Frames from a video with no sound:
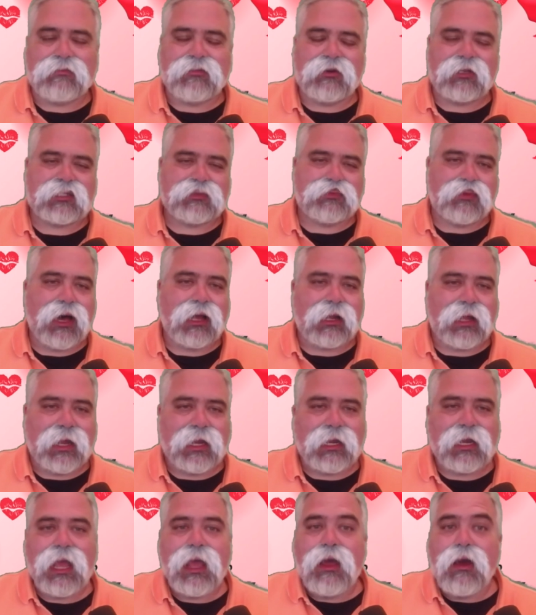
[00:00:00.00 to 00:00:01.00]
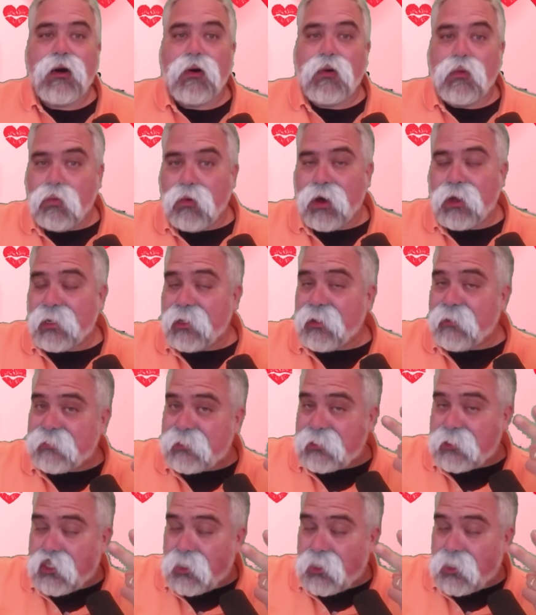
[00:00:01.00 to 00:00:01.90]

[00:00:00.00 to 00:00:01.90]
booth spotlight. One of